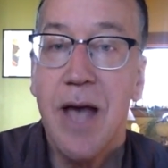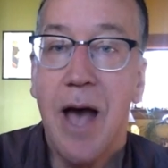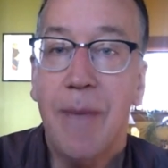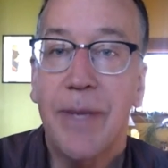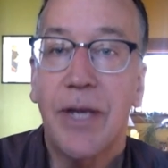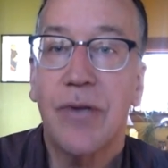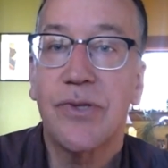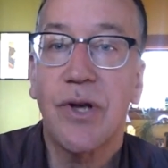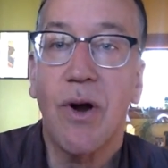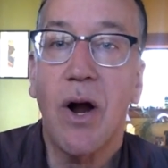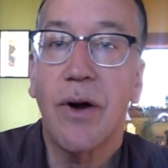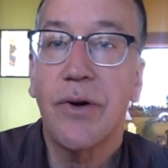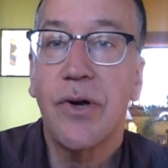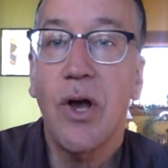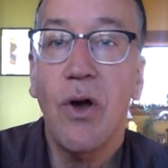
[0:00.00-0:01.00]
because there
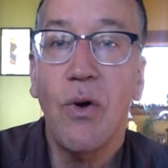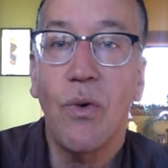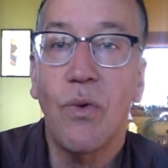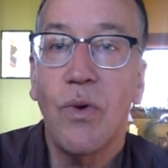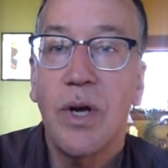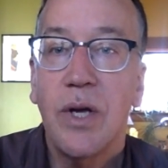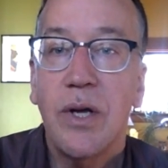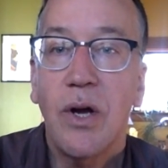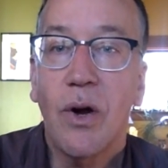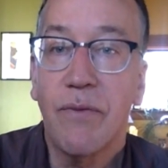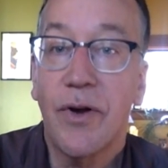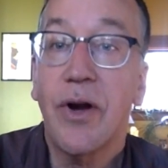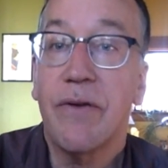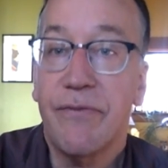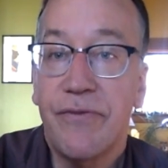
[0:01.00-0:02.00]
are no or
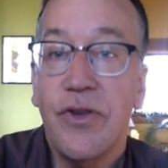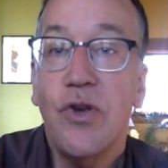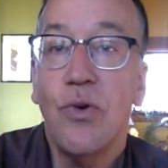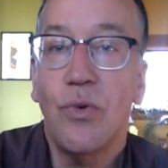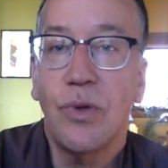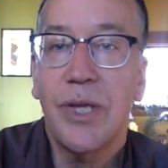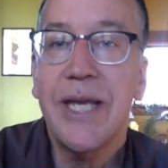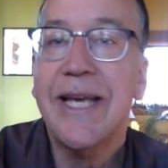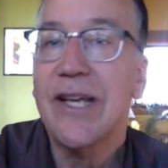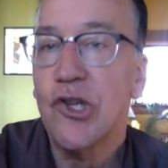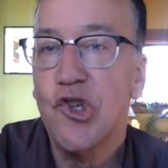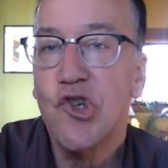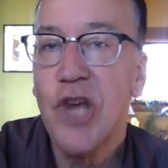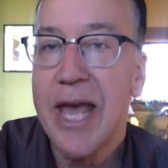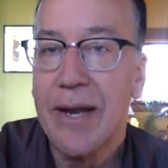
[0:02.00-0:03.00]
very few
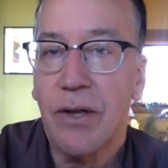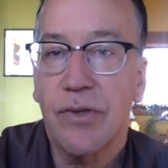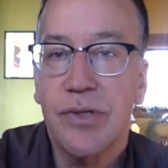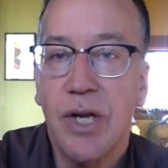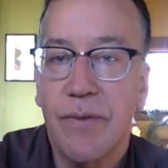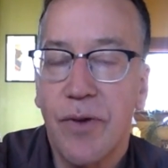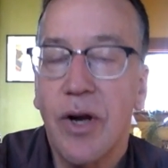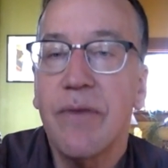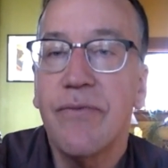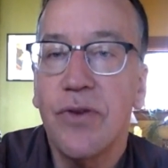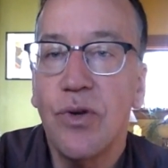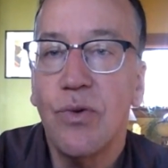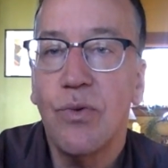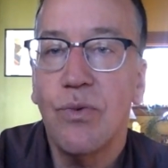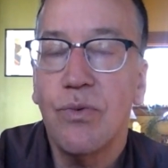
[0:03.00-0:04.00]
leakage channels, very
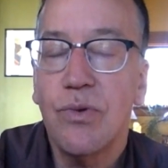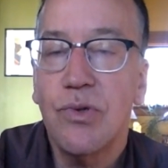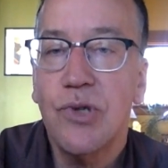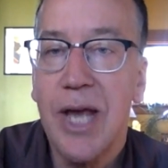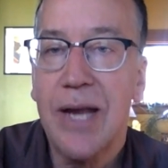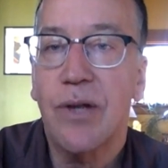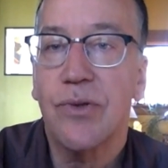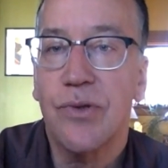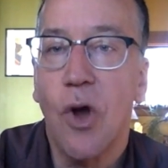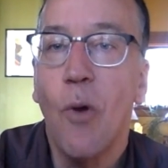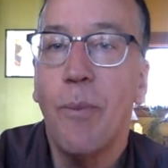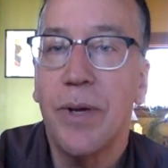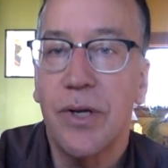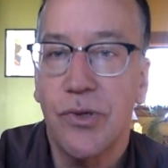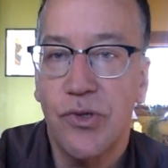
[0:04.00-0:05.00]
few channels
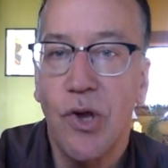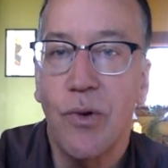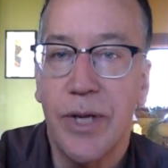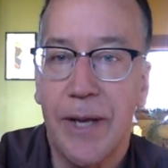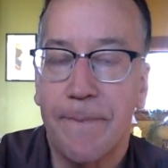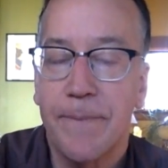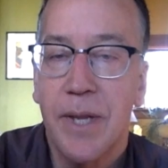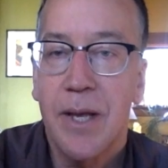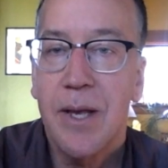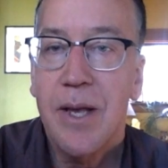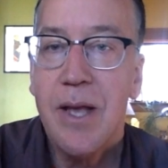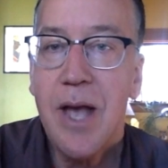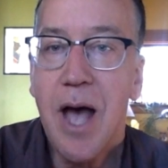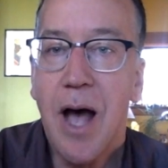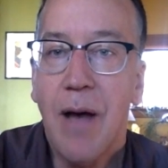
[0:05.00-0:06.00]
open to sodium.
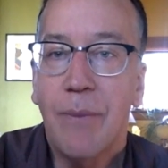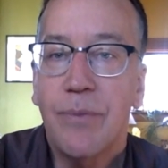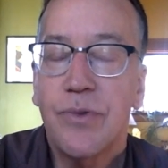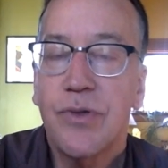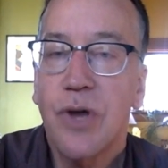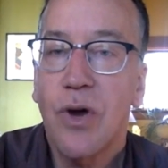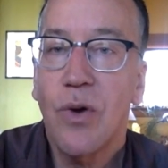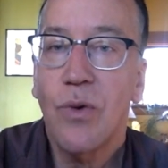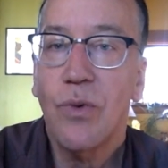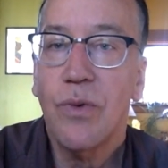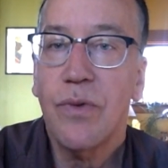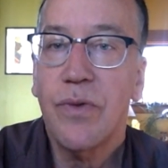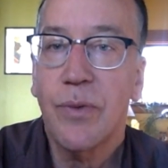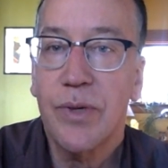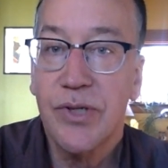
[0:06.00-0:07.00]
So
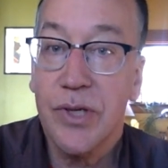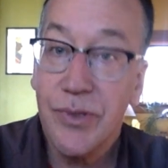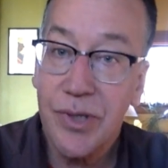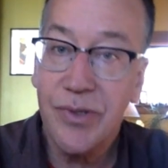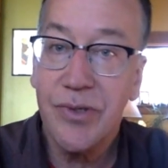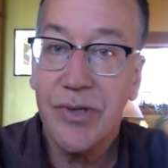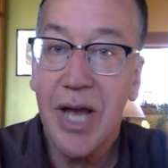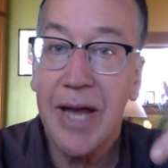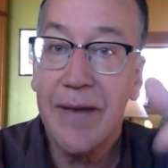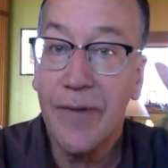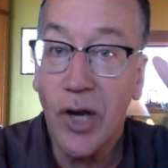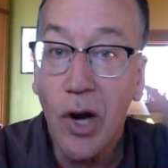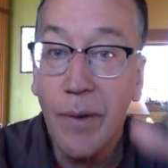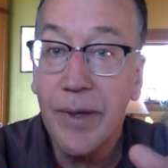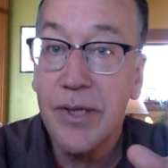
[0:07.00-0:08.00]
the resistance is high and the
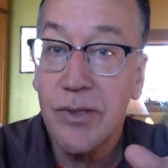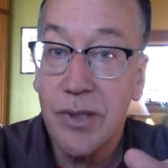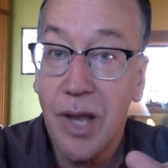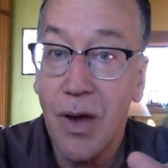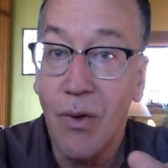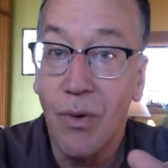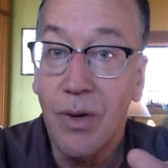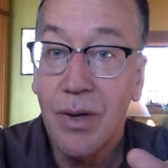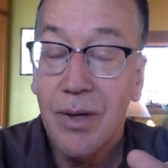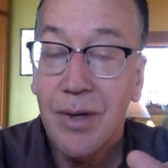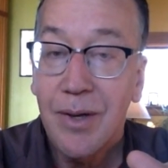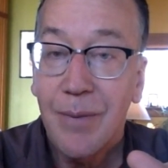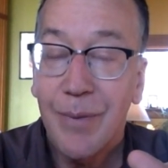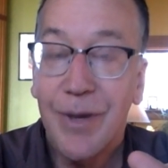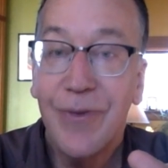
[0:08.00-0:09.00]
current is low.
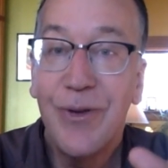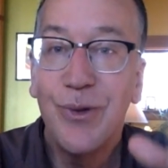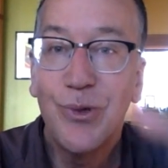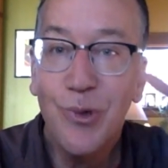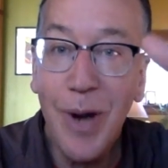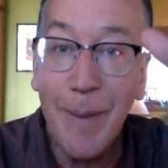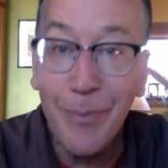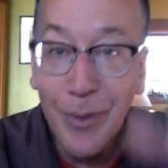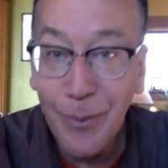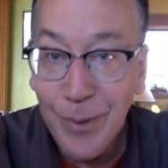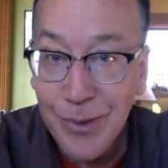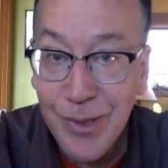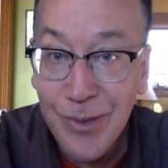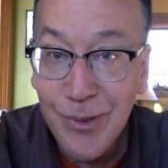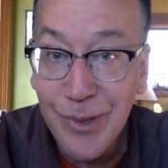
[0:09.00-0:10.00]
But if you drop the
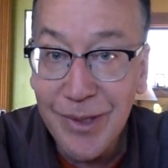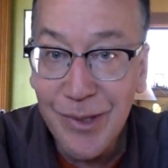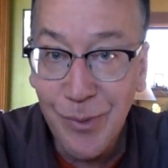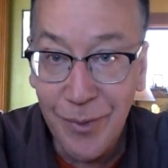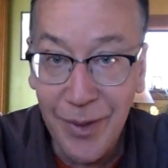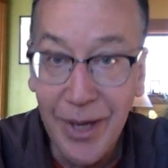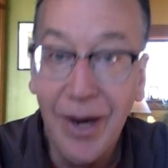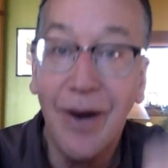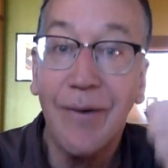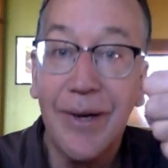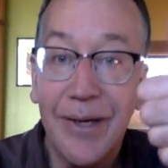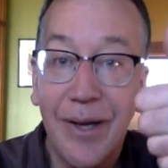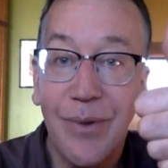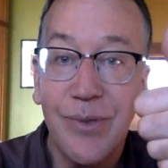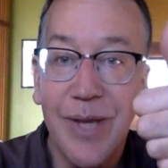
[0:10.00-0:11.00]
resistance, well, the
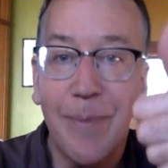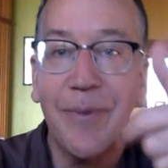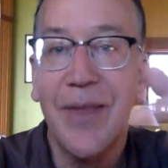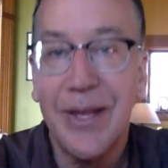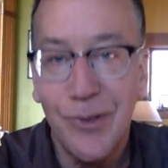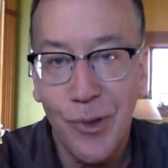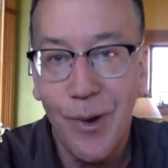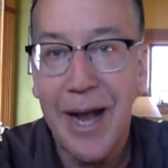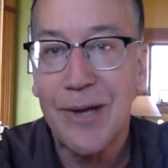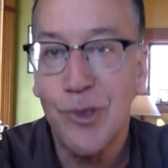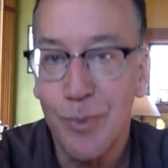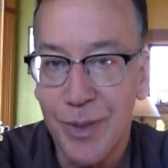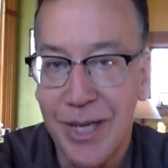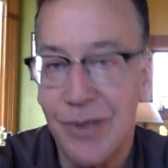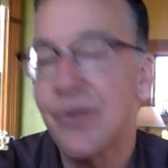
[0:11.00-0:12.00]
current goes up, and that's your action
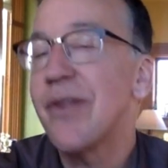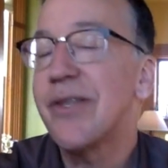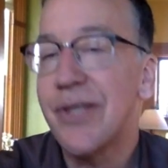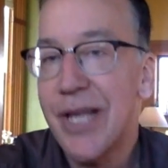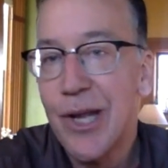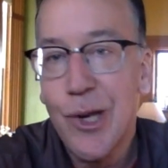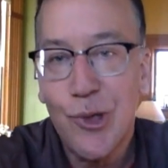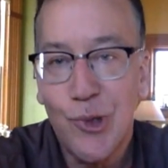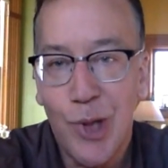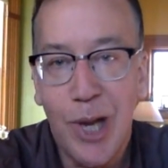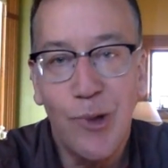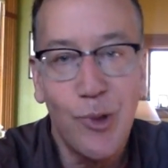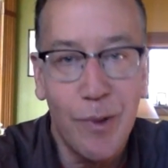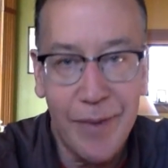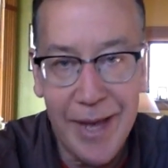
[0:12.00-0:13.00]
potential. That's the
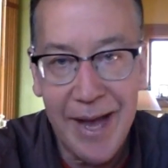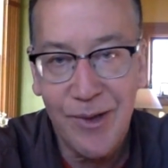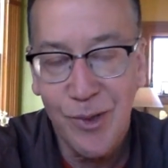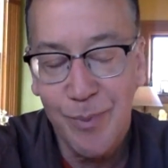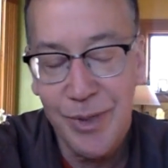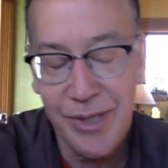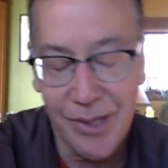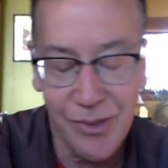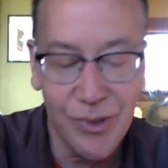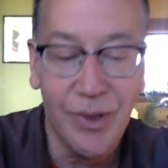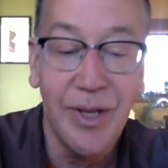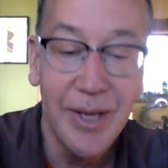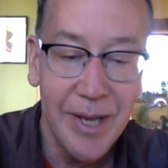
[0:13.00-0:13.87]
initiation of the action potential,